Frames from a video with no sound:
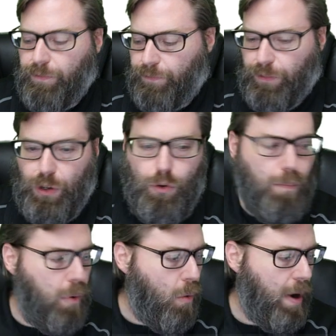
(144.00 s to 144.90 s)
few
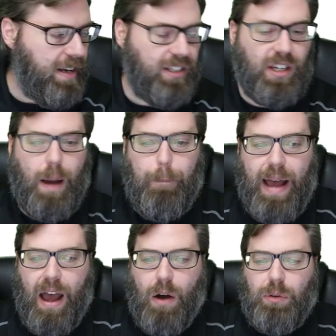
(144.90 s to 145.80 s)
points
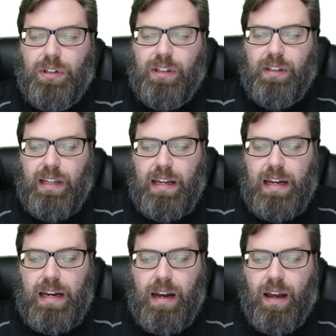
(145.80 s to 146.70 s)
about
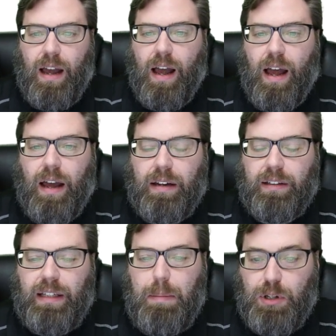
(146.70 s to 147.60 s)
the
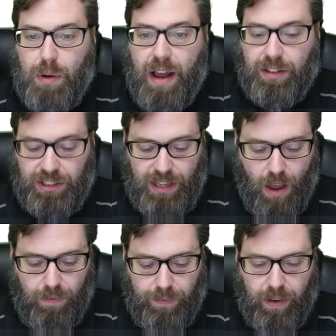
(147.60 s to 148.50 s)
Kyma trial
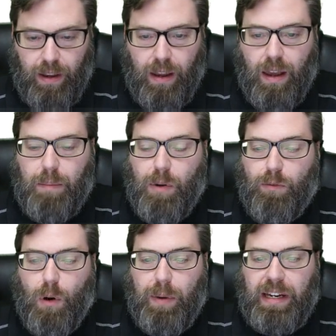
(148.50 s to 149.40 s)
itself
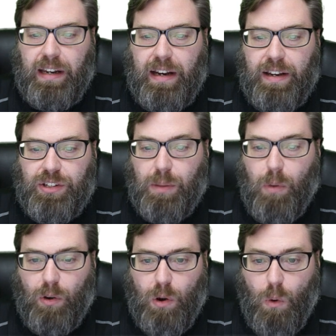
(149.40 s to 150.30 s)
before we get into the
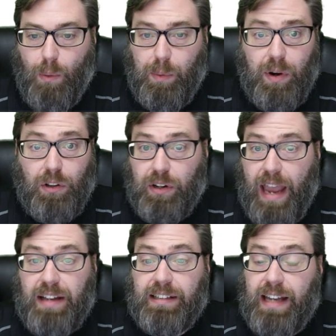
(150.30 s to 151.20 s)
bulk of what we want to look
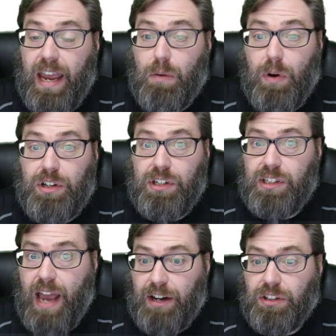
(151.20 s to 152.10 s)
at today, which
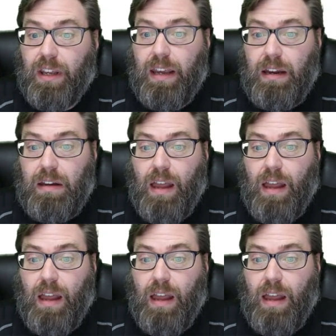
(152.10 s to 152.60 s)
is actually